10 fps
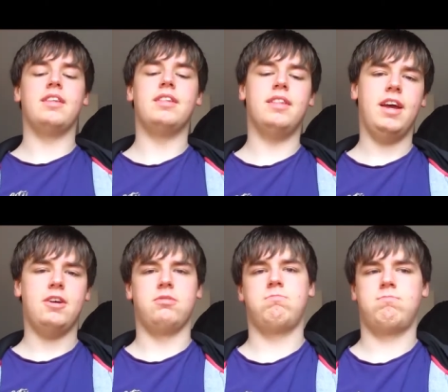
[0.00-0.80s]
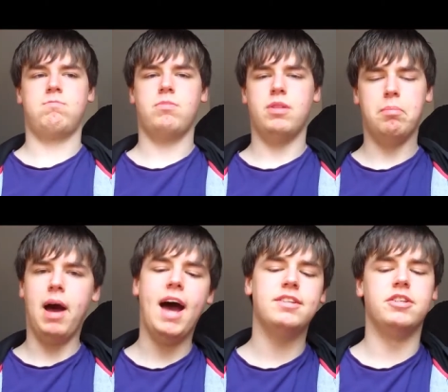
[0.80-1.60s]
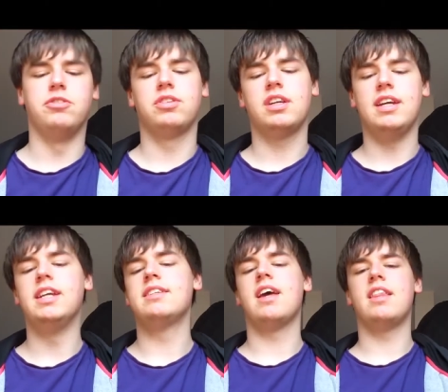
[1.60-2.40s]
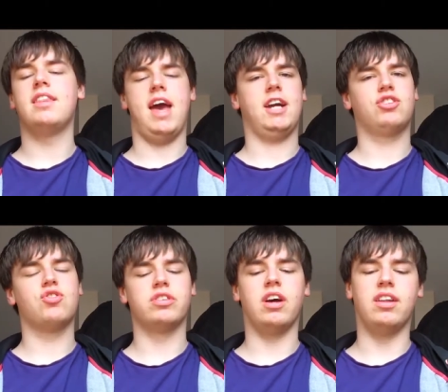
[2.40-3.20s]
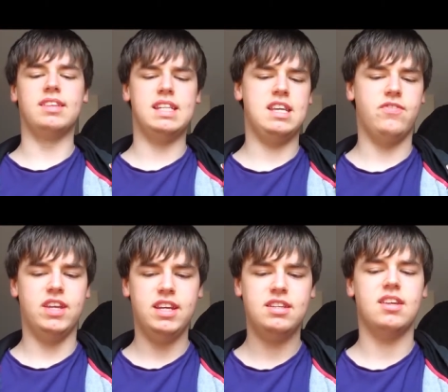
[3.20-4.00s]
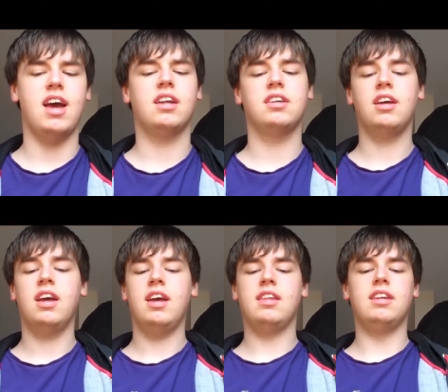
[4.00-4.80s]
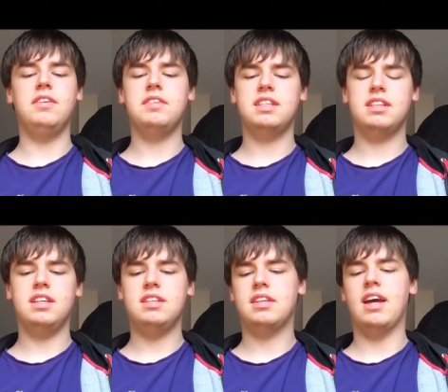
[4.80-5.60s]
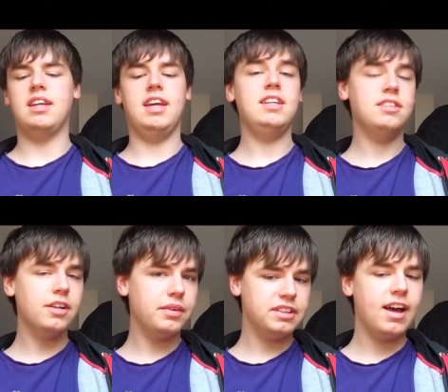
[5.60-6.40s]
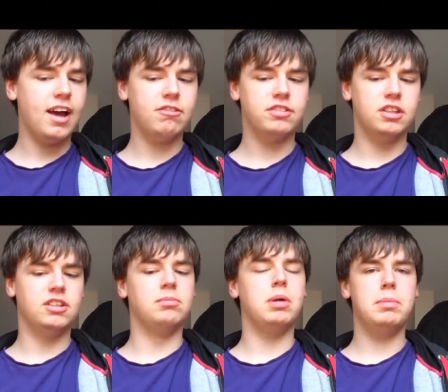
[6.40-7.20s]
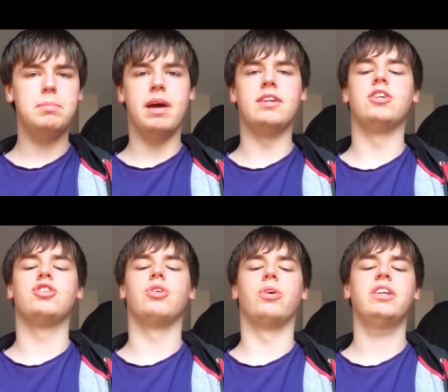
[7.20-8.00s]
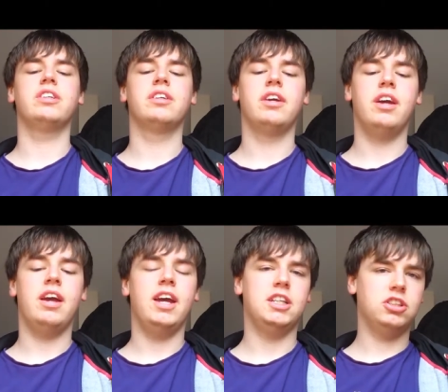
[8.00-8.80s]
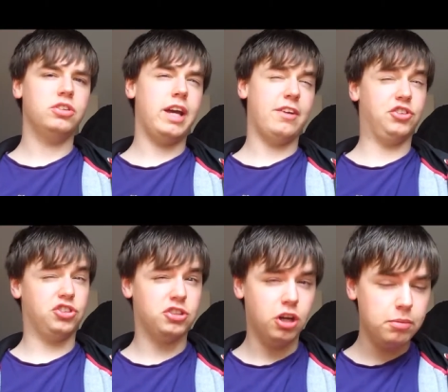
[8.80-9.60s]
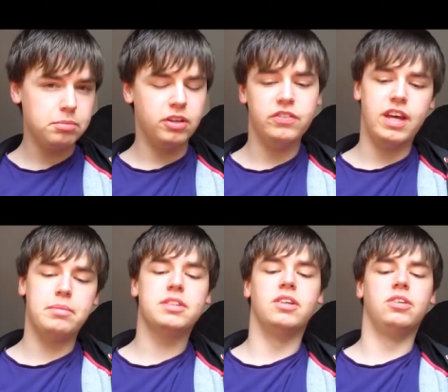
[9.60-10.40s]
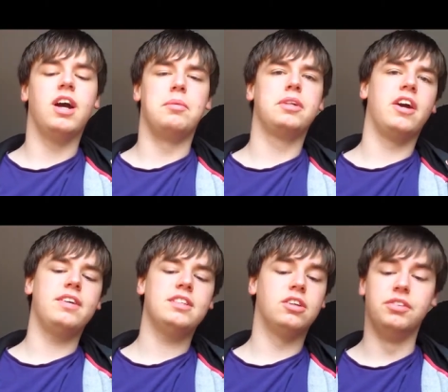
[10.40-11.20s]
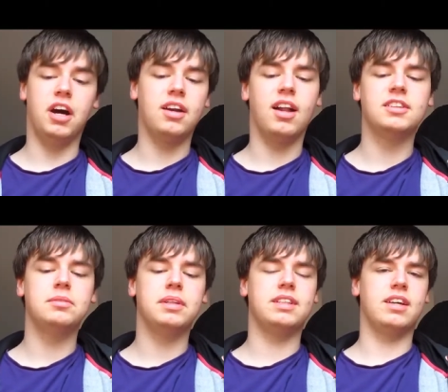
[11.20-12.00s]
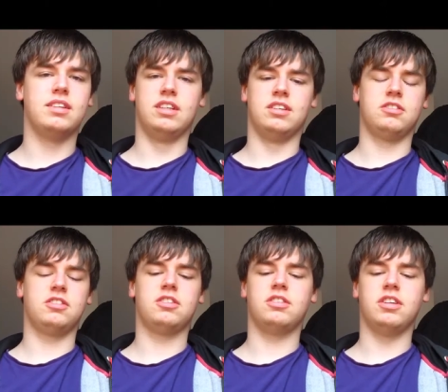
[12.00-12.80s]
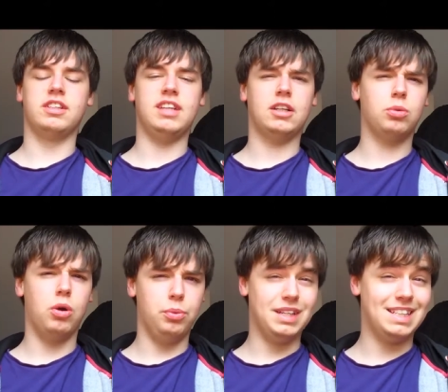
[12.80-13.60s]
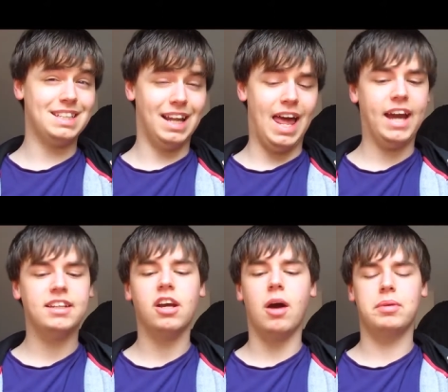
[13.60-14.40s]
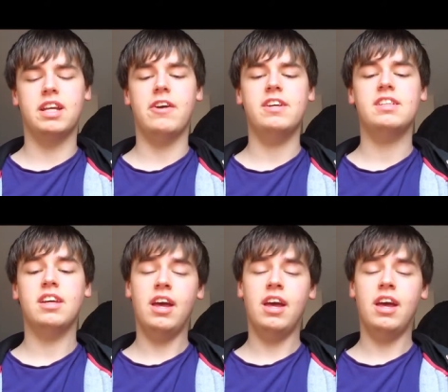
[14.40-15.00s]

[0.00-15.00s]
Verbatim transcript: Now, the bad news is the extras on the D V D set. The D V D set is going to have the Puppet Bender short. It's going to have some of the episode commentaries, so not all of them. It's a, the exact quote was select commentaries,